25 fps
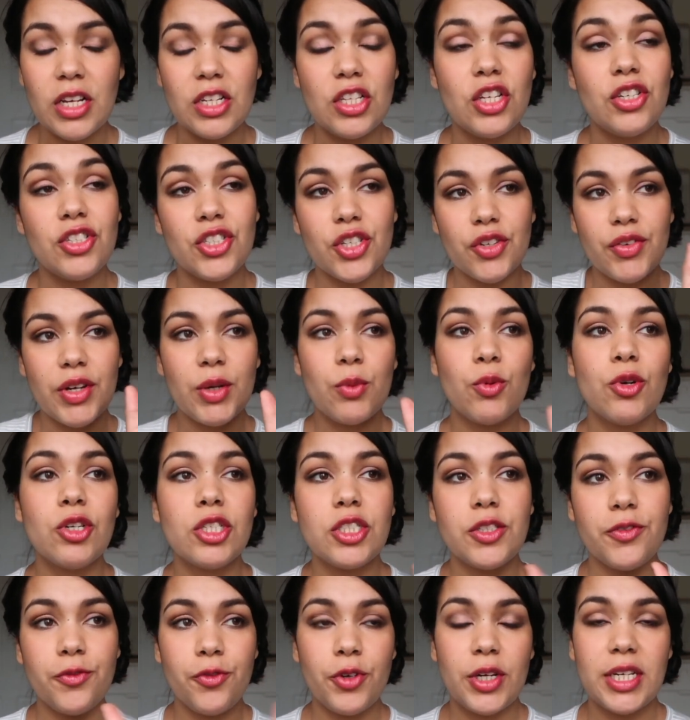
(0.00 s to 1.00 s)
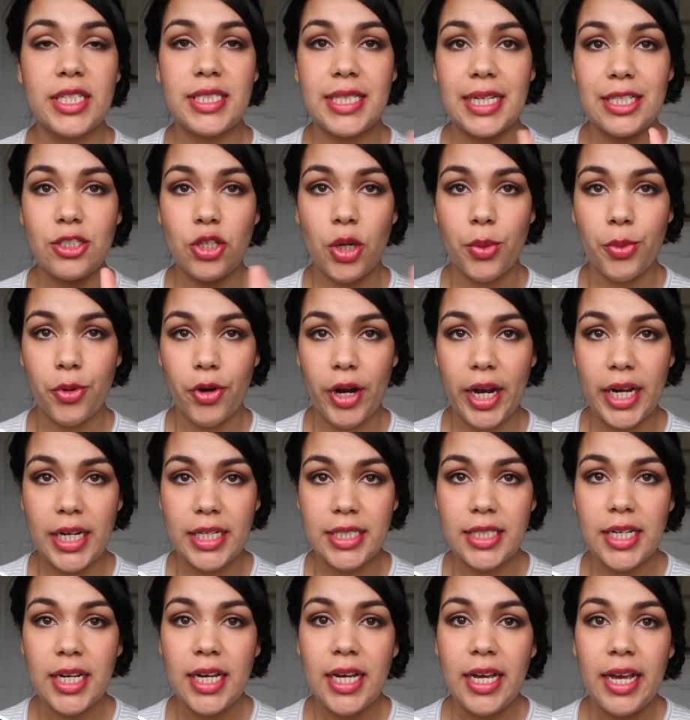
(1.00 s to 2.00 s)
Uh, sorry, one to three is their top
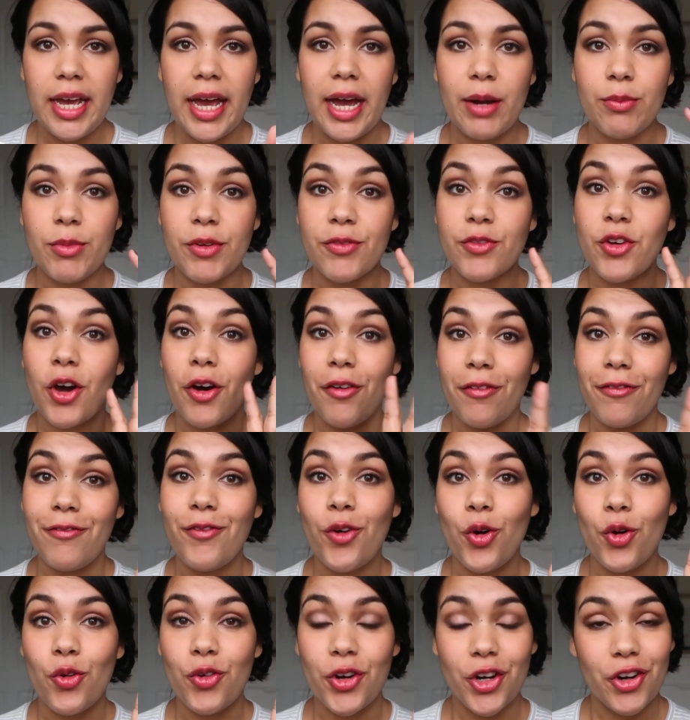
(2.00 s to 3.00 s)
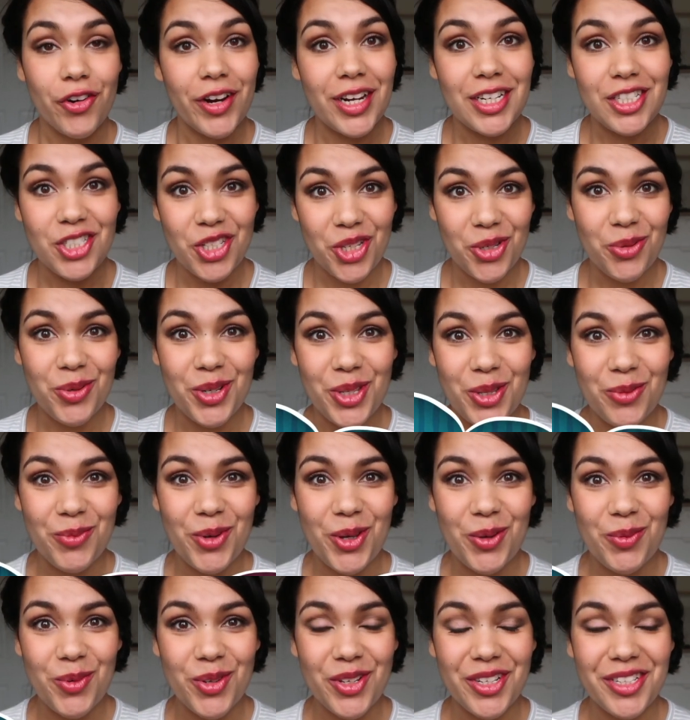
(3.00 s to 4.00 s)
grade, and we've got four at grade two at the
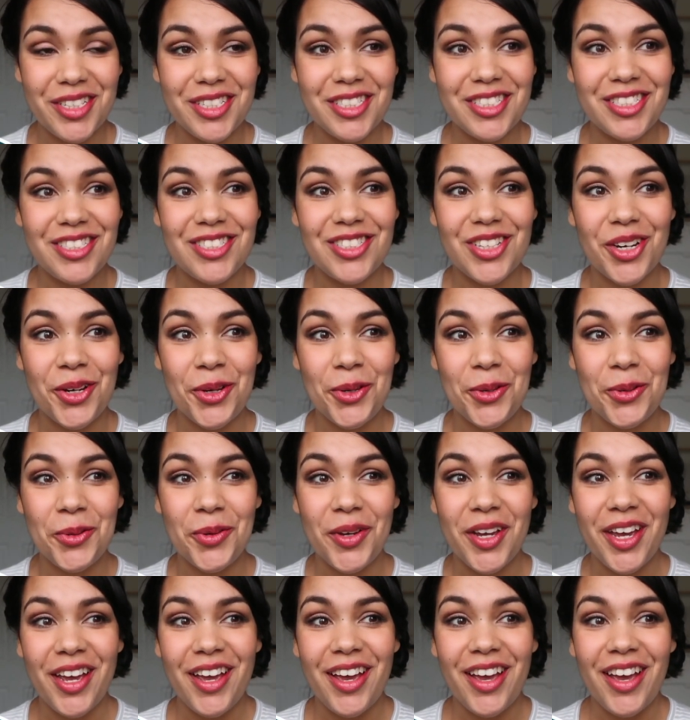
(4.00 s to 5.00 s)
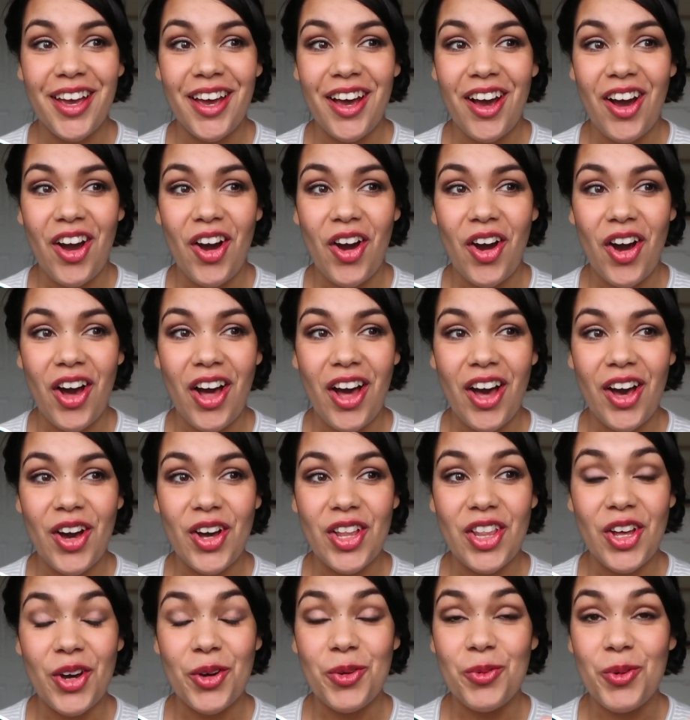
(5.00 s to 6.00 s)
moment. So
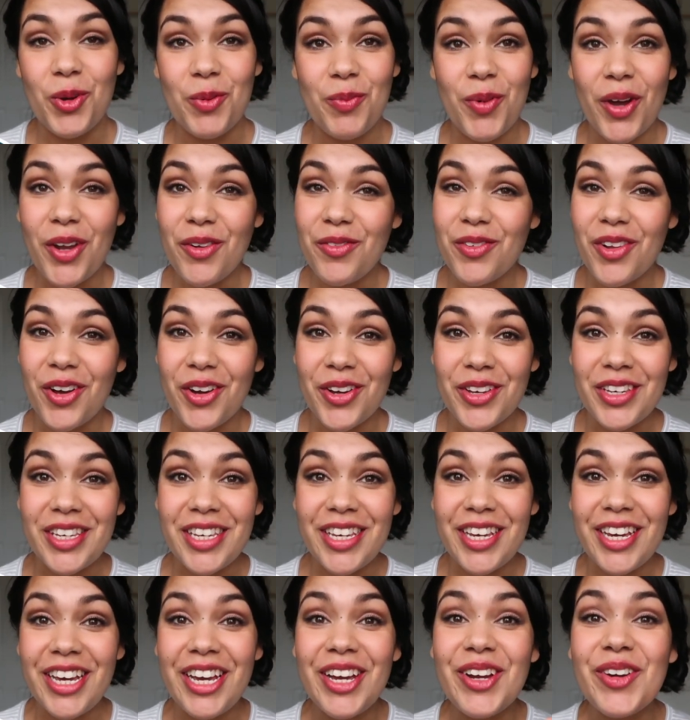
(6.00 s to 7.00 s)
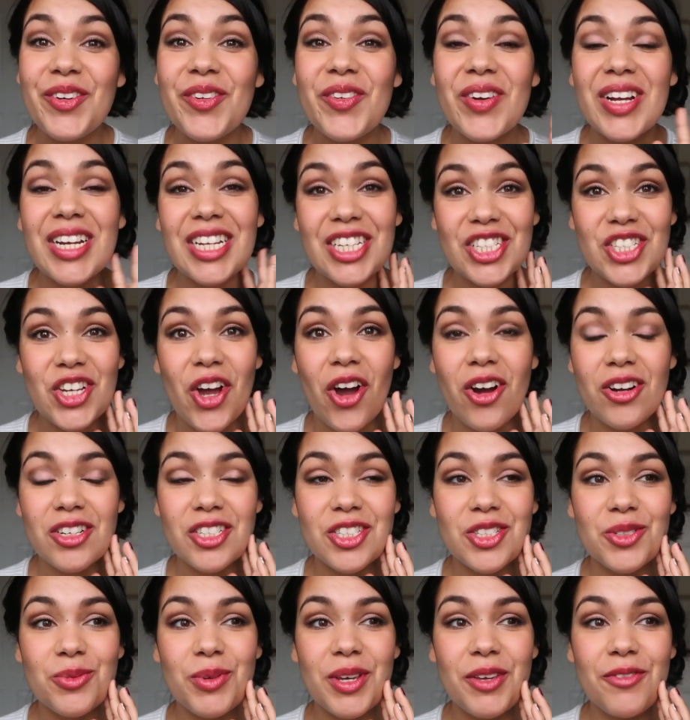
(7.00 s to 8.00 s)
like, we're both like really shocked
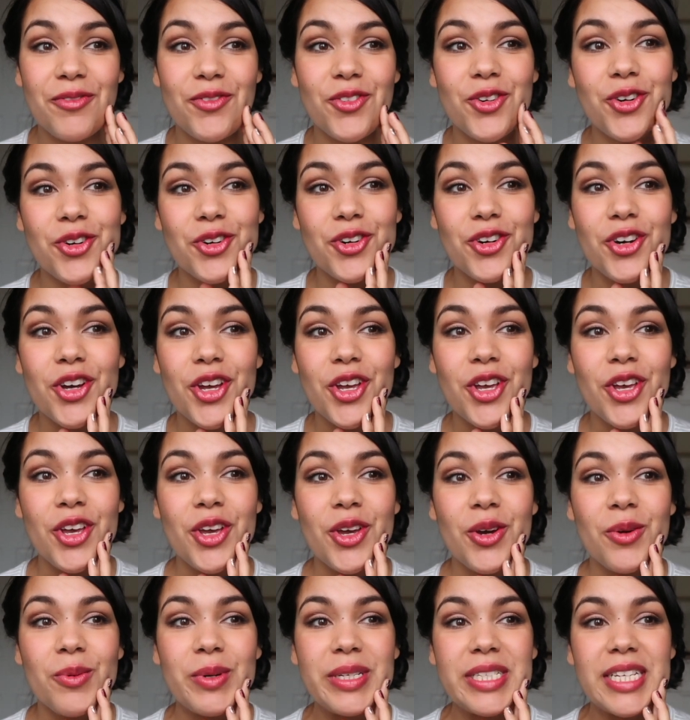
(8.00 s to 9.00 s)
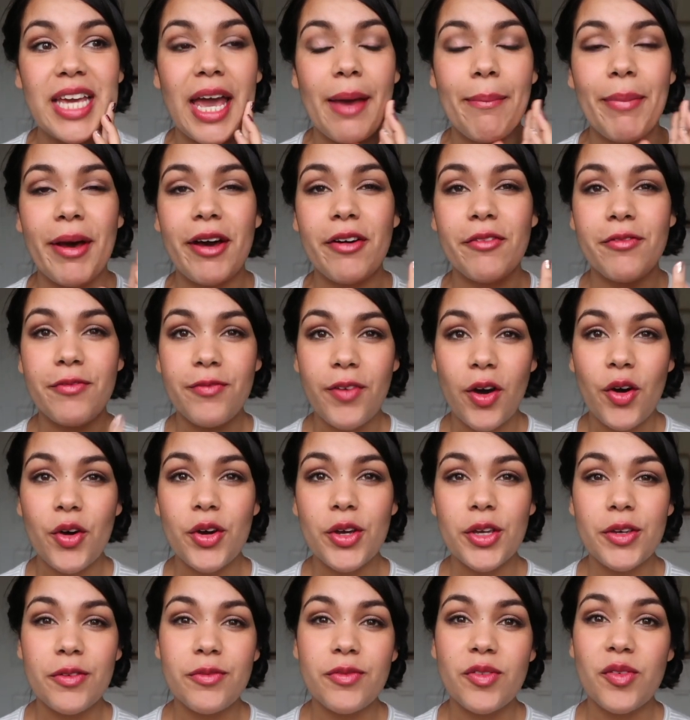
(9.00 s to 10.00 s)
because we thought we'd get about
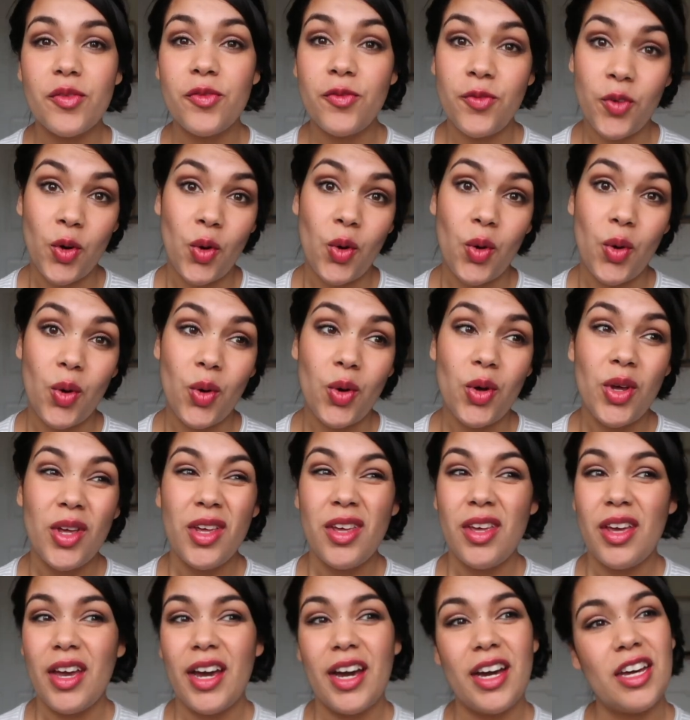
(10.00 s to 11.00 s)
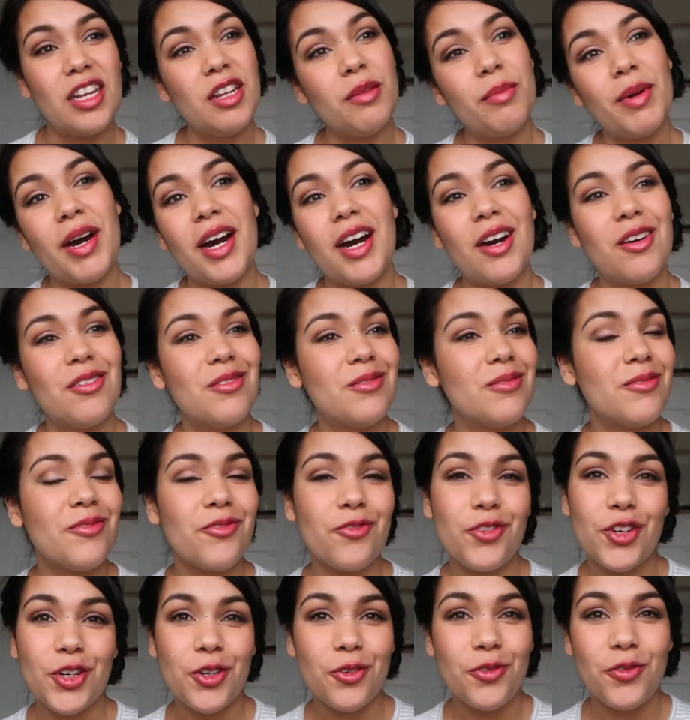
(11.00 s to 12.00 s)
five, four, and about
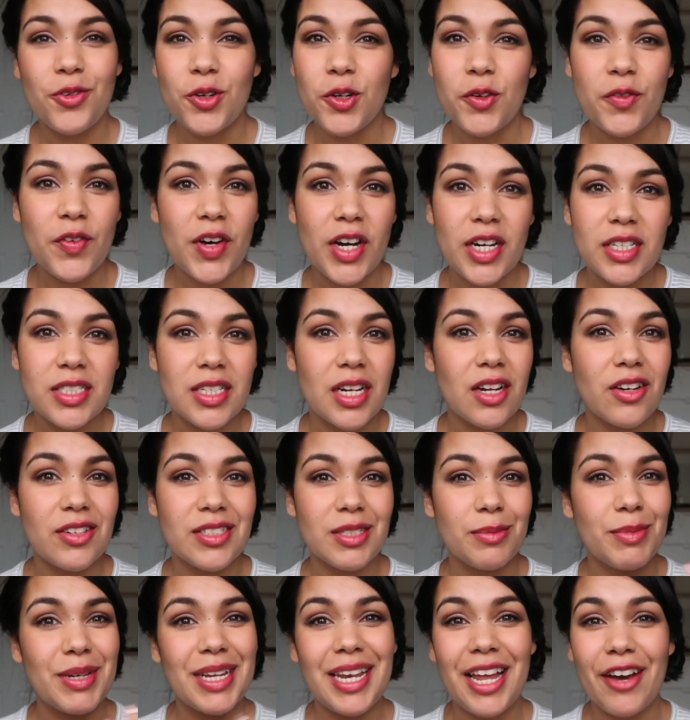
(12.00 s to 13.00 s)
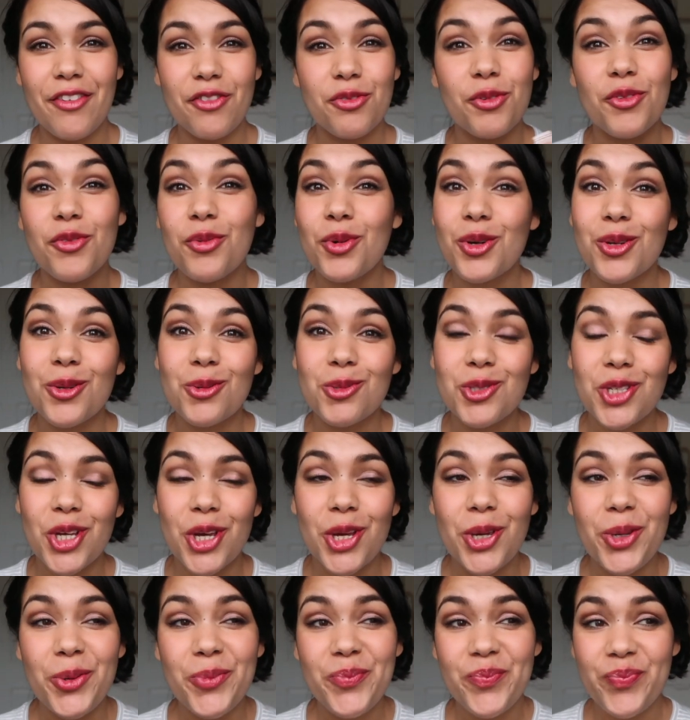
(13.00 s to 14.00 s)
three or four fertilised and be left with one or
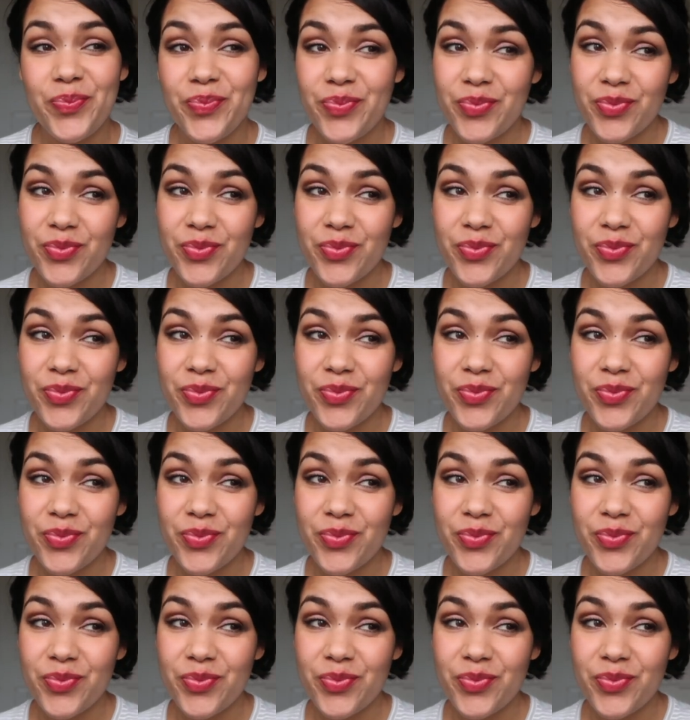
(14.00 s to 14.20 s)
two.